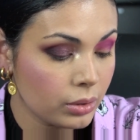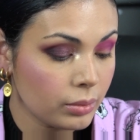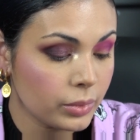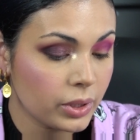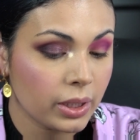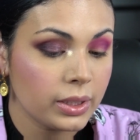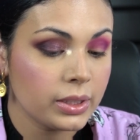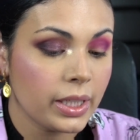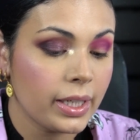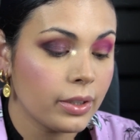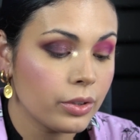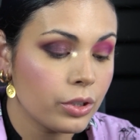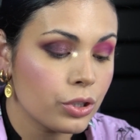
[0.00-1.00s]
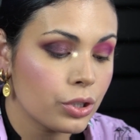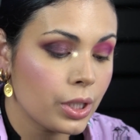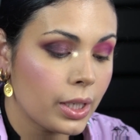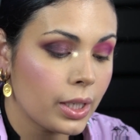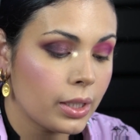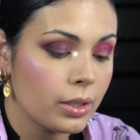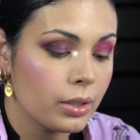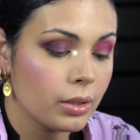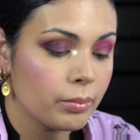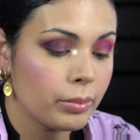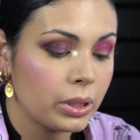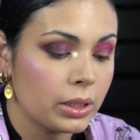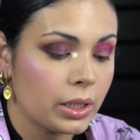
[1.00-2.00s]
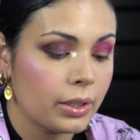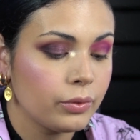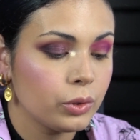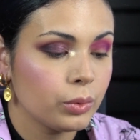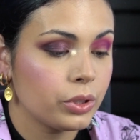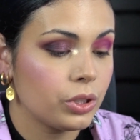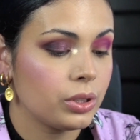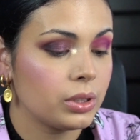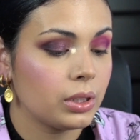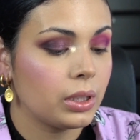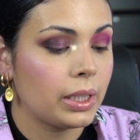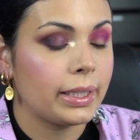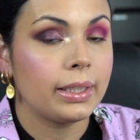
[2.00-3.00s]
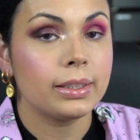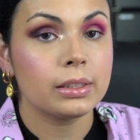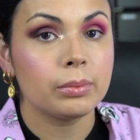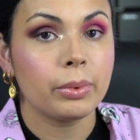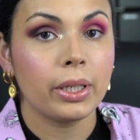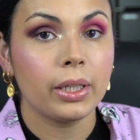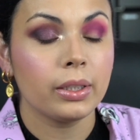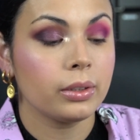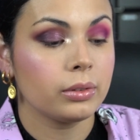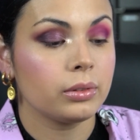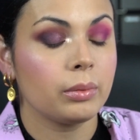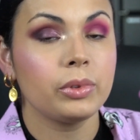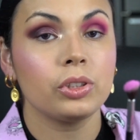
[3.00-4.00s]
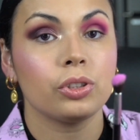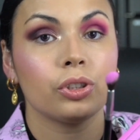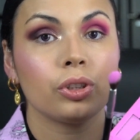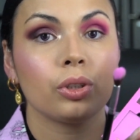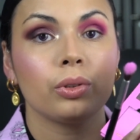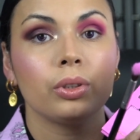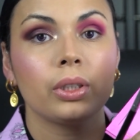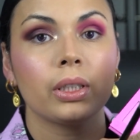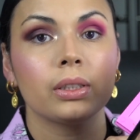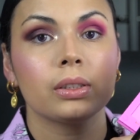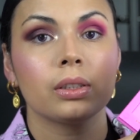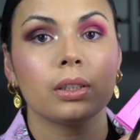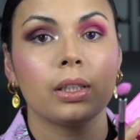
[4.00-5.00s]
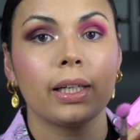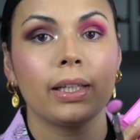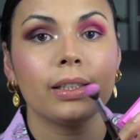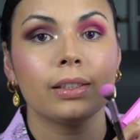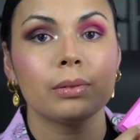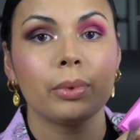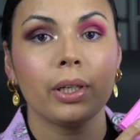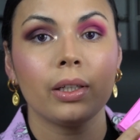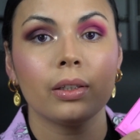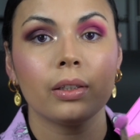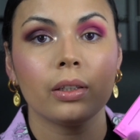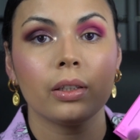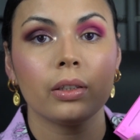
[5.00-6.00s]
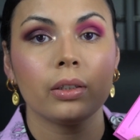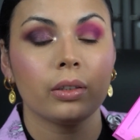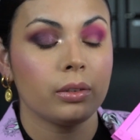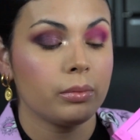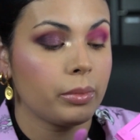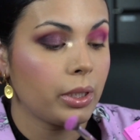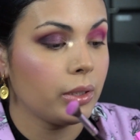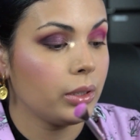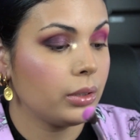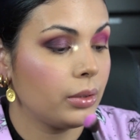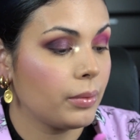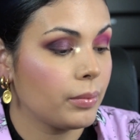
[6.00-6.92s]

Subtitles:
I'm going to take the shade Beloved, which is the lightest pink. Let me just show you guys the lightest pink here in the palette.